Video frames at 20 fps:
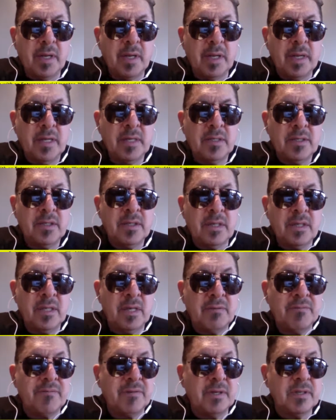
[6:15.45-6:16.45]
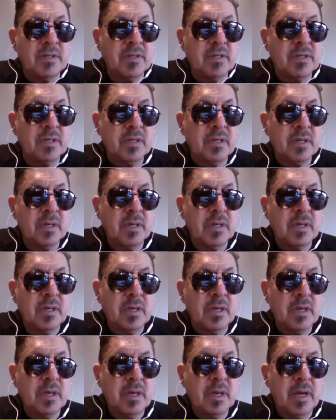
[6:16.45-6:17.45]
is the difference
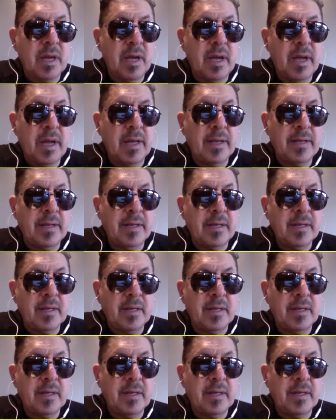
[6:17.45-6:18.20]
in